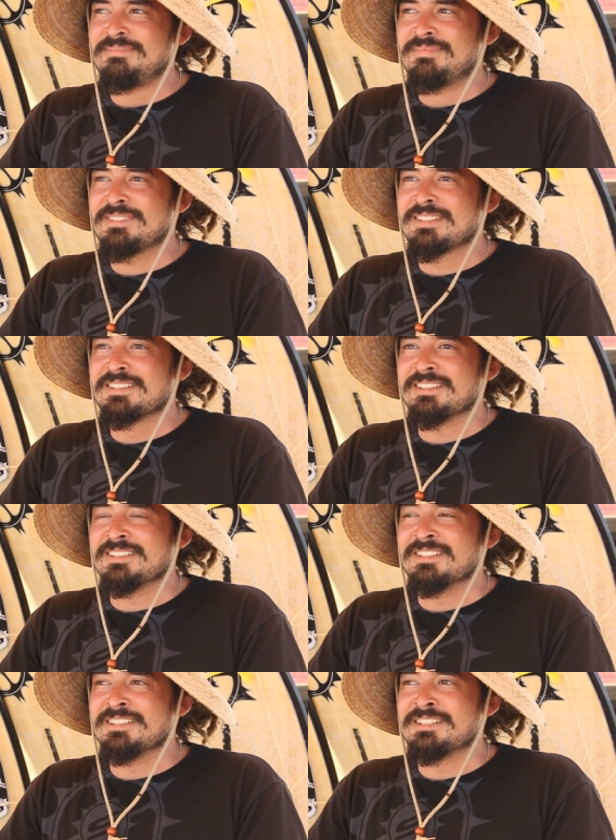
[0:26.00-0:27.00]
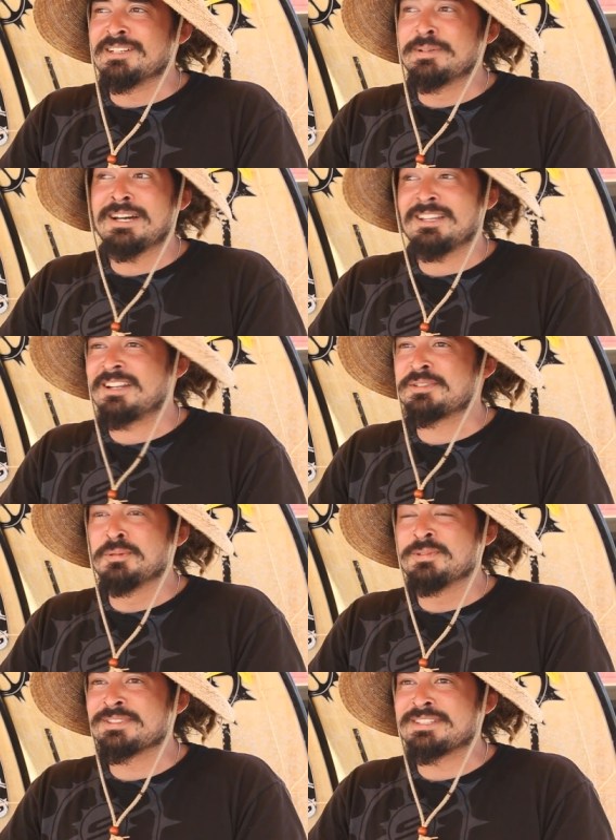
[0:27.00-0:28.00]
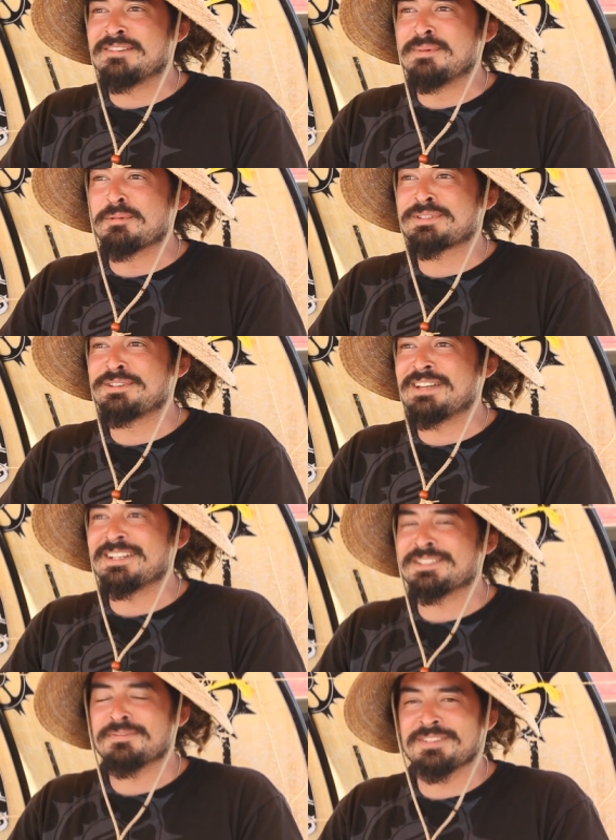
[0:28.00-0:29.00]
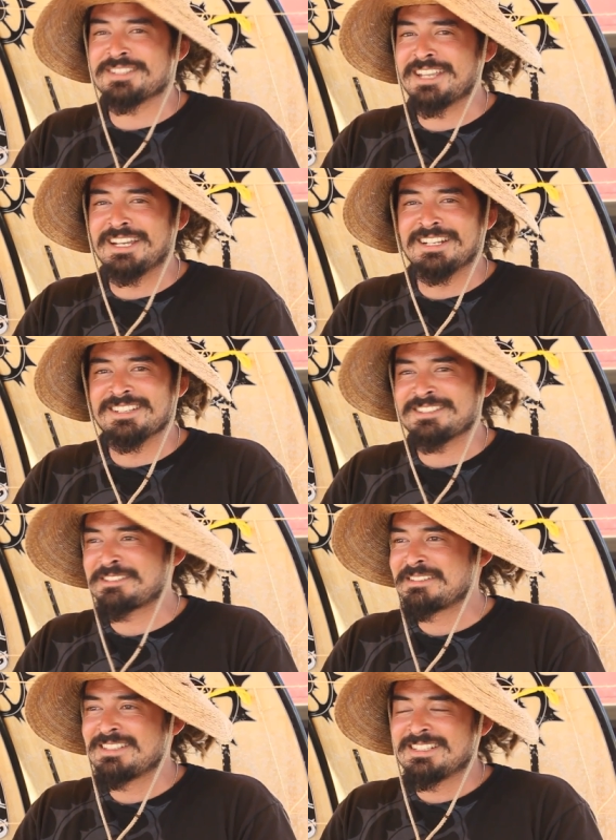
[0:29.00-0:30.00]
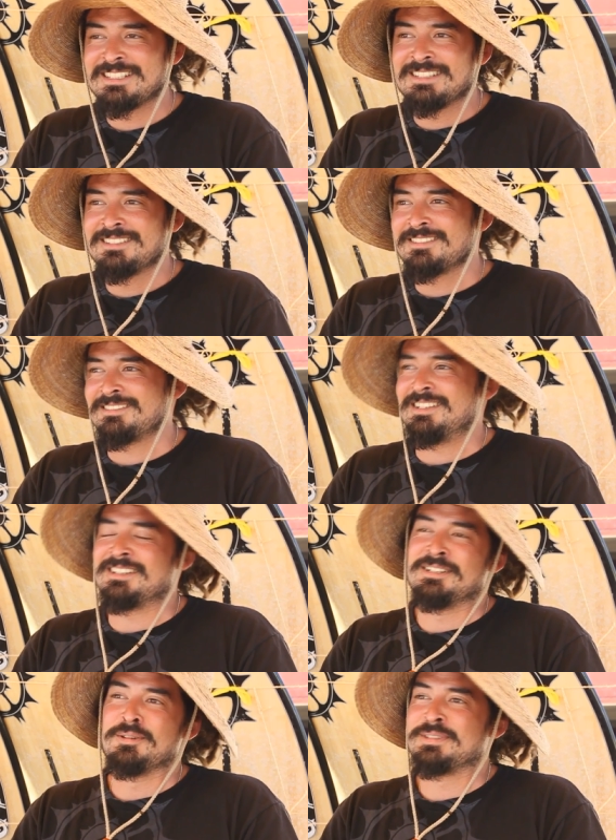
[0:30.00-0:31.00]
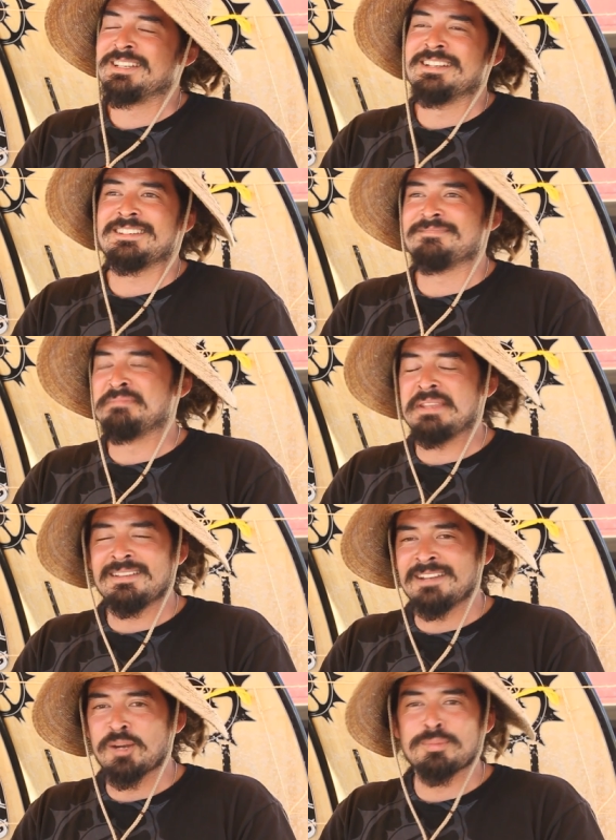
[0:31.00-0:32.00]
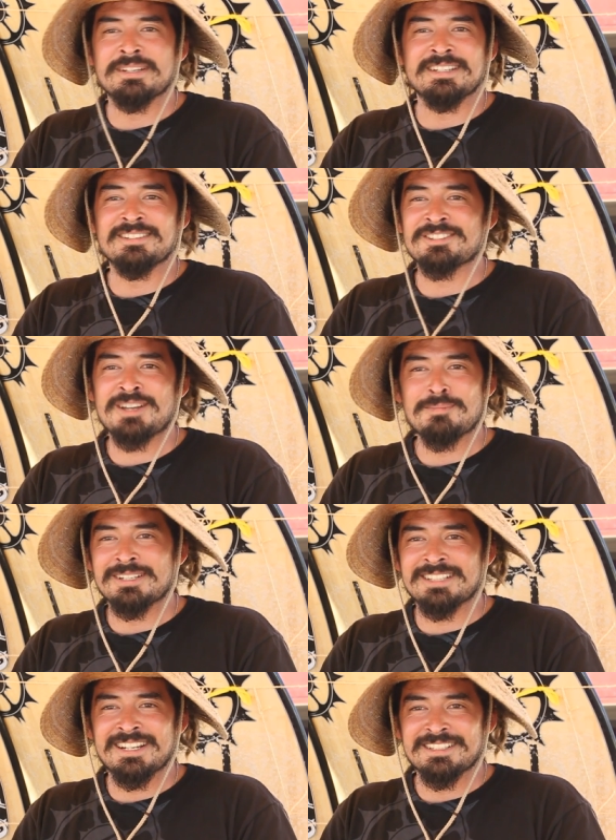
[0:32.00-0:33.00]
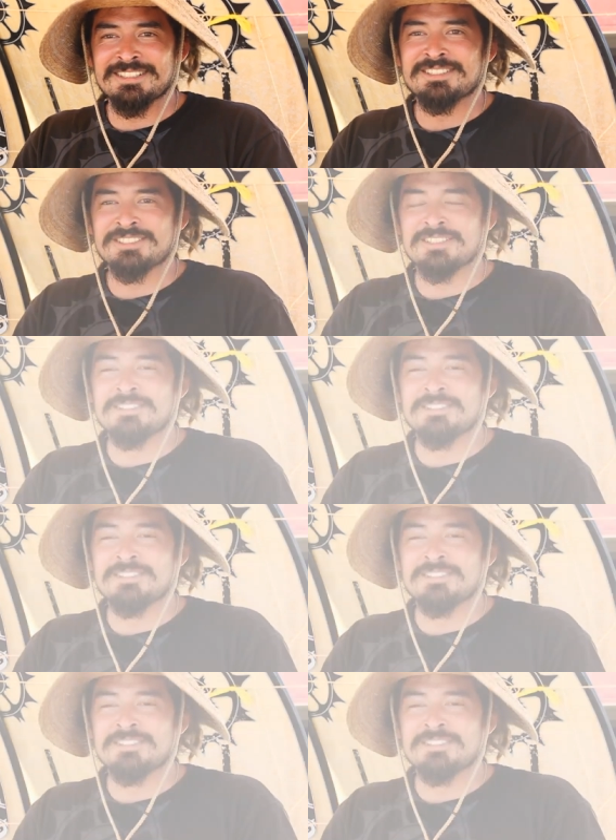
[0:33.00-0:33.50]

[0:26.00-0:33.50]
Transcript: And we got a lot of tools and stuff, but we're still not as sophisticated as, I don't know, say like an airplane or something like that, you know. So